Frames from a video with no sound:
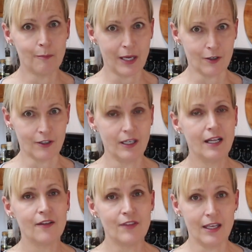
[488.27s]
better
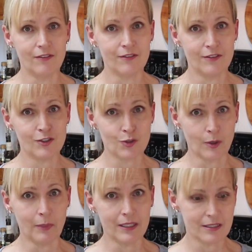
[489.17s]
than the
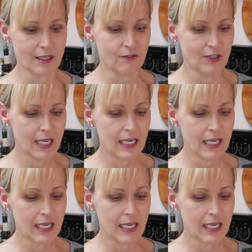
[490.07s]
store-bought stuff.